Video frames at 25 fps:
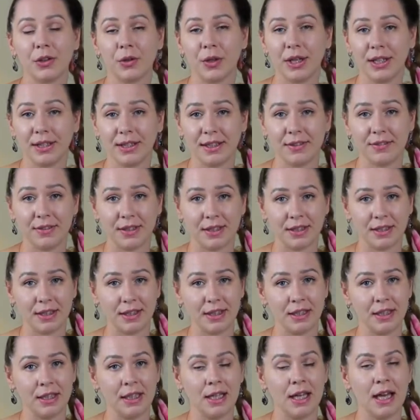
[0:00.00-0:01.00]

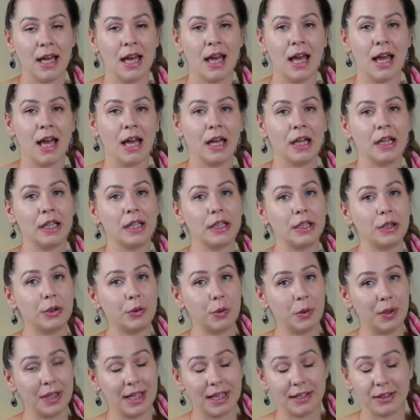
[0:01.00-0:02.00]
creativity
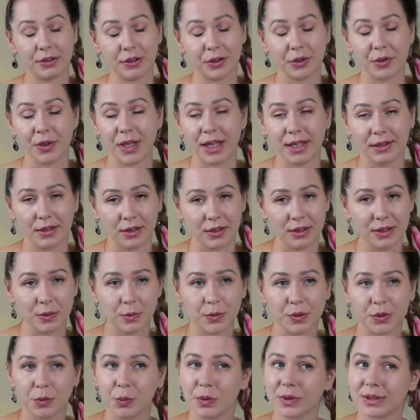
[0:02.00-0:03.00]
to another
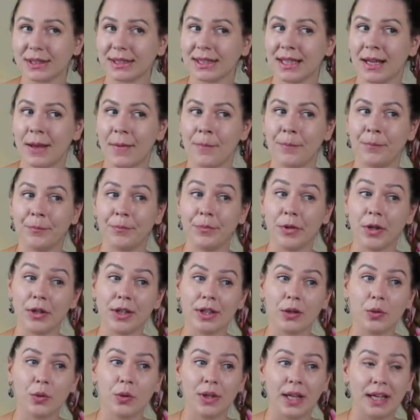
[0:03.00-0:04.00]
creators, which was
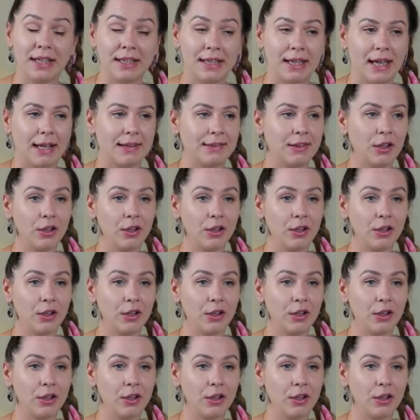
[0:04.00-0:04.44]
not a good idea.